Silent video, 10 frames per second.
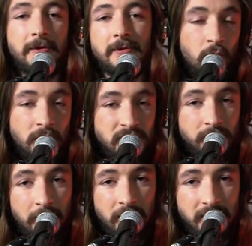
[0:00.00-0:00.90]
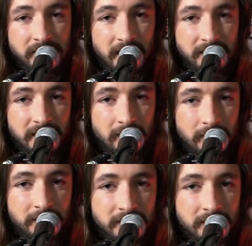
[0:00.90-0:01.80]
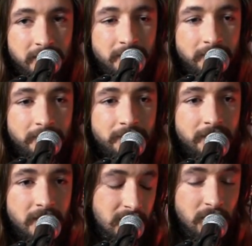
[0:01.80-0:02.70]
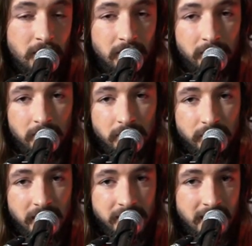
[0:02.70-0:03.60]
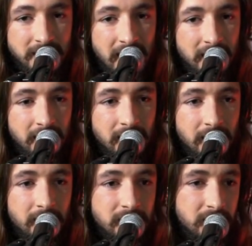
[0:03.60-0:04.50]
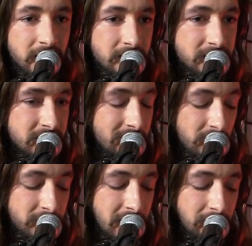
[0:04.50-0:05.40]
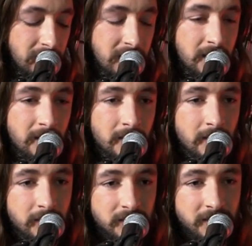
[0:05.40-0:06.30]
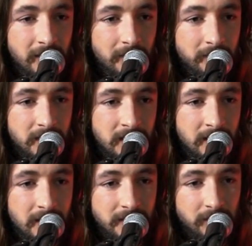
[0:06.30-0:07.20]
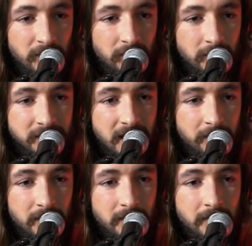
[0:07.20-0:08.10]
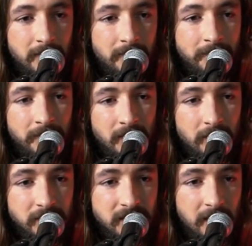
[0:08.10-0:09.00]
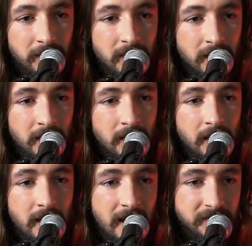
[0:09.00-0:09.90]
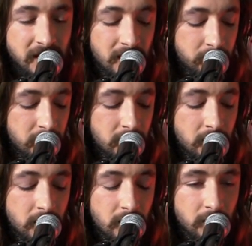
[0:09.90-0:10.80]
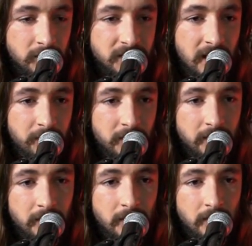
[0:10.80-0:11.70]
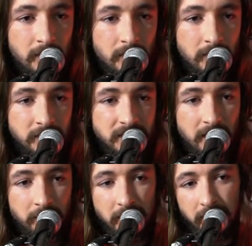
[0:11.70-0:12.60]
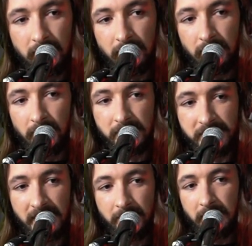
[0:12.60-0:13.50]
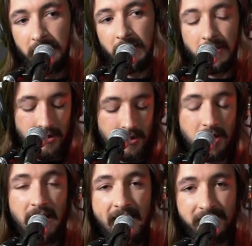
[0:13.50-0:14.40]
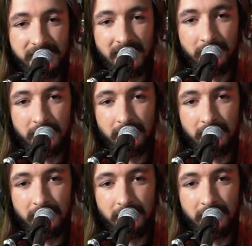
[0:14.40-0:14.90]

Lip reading: Once you memorize that sequence, you can translate it to any key. So like, let's say we were playing B, start on B, then you move a whole step, half step, whole step, whole step, whole step, half step.